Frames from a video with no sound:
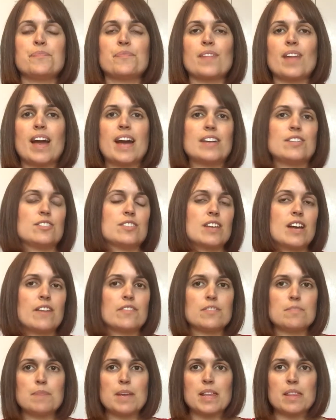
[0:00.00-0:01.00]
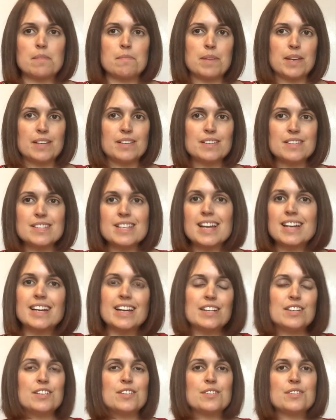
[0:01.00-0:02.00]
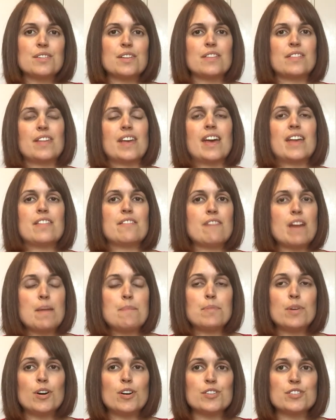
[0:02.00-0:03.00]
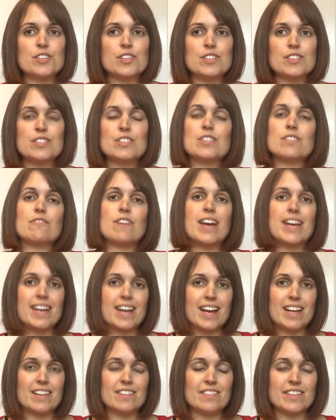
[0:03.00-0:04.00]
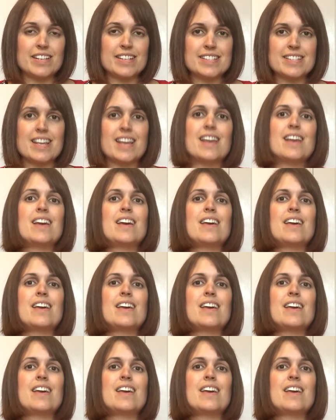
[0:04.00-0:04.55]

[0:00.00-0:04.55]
I just have to make the meals and I know that they're the right portions, the right calories,